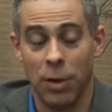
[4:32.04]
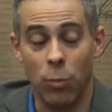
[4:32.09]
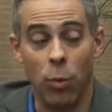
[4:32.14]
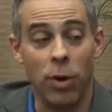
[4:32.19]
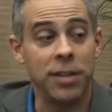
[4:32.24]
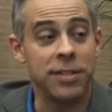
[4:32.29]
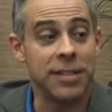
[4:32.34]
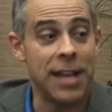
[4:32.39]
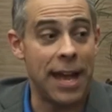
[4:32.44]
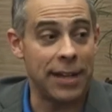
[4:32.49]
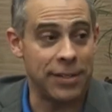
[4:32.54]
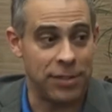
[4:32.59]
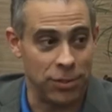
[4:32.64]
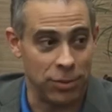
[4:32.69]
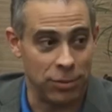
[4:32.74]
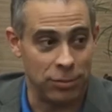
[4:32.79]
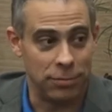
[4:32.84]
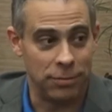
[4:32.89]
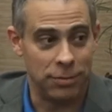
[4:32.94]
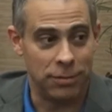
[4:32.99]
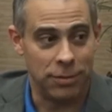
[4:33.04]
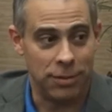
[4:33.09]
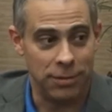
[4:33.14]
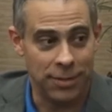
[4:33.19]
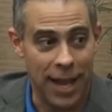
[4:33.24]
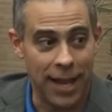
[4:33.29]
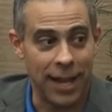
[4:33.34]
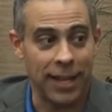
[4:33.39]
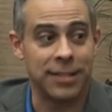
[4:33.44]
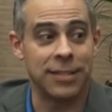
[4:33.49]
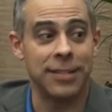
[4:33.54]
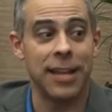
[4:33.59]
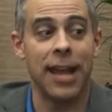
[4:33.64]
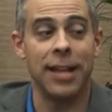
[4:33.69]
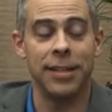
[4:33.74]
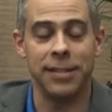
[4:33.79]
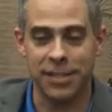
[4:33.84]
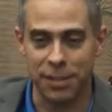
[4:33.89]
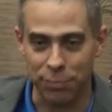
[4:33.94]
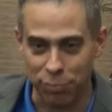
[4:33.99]
What does that do? That
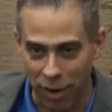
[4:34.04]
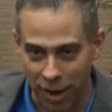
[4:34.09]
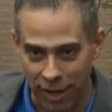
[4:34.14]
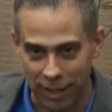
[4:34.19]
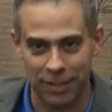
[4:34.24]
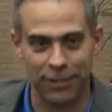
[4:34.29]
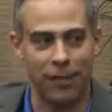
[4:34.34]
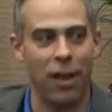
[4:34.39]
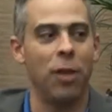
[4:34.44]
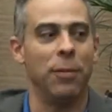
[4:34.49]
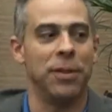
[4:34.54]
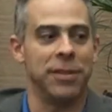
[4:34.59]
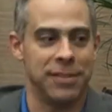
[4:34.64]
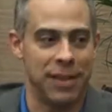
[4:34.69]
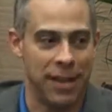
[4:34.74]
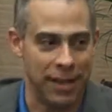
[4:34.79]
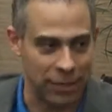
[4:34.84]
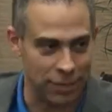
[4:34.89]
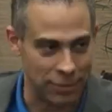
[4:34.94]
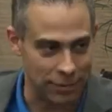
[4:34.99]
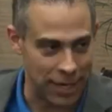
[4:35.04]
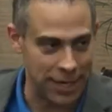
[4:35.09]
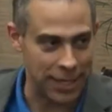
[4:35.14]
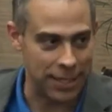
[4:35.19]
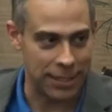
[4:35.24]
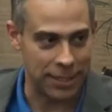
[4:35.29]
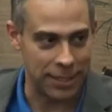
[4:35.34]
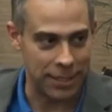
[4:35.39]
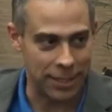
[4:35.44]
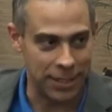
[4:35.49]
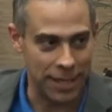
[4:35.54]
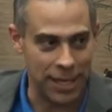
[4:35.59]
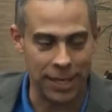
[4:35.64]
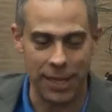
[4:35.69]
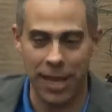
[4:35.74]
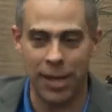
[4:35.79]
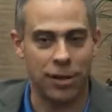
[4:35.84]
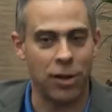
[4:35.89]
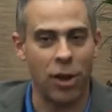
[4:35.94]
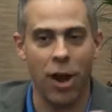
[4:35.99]
extends the product development cycle, right? It,
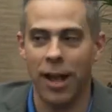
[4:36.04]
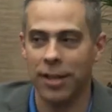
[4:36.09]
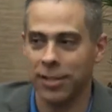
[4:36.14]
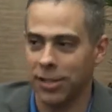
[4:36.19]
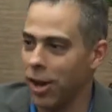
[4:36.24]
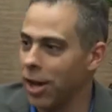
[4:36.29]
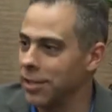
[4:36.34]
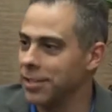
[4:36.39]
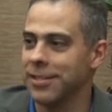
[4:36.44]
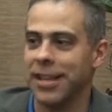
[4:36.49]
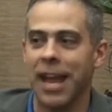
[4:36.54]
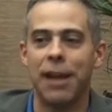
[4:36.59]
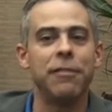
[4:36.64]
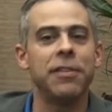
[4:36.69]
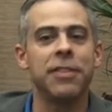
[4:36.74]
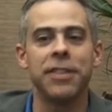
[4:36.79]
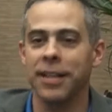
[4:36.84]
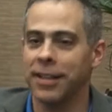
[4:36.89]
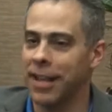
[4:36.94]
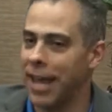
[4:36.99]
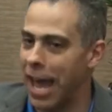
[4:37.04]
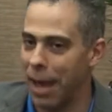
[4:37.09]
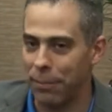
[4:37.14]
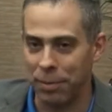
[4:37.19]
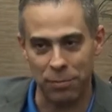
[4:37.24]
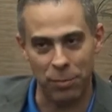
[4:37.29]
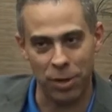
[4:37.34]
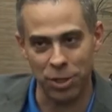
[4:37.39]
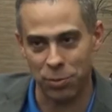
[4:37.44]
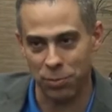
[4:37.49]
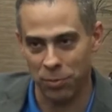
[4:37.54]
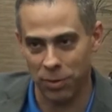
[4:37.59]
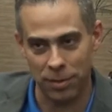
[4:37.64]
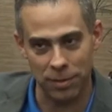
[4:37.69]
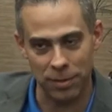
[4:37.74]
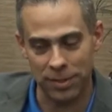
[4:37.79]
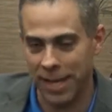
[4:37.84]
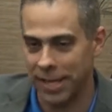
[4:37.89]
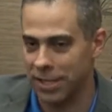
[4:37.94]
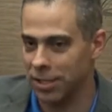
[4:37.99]
it ca causes everything to happen much,
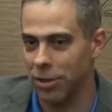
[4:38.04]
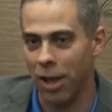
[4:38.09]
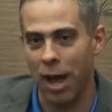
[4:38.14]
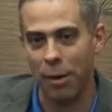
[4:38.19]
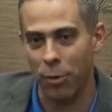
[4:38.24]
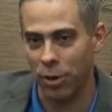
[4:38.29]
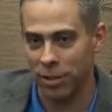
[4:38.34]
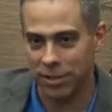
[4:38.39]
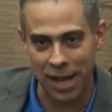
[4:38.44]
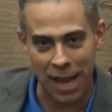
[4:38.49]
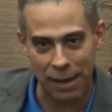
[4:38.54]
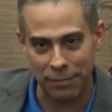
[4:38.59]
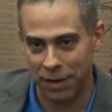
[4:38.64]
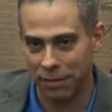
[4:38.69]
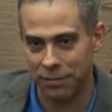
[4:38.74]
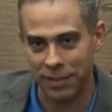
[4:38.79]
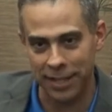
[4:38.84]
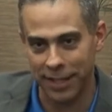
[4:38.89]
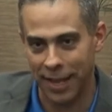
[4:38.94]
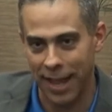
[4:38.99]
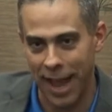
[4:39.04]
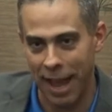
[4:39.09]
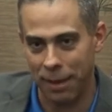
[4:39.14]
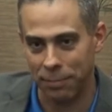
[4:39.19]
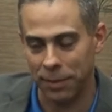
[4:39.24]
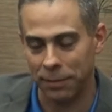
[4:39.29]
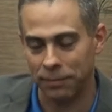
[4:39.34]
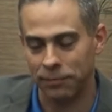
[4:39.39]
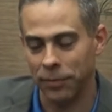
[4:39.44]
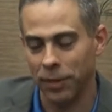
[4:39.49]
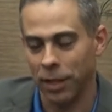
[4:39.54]
it takes a lot more time for everything to happen.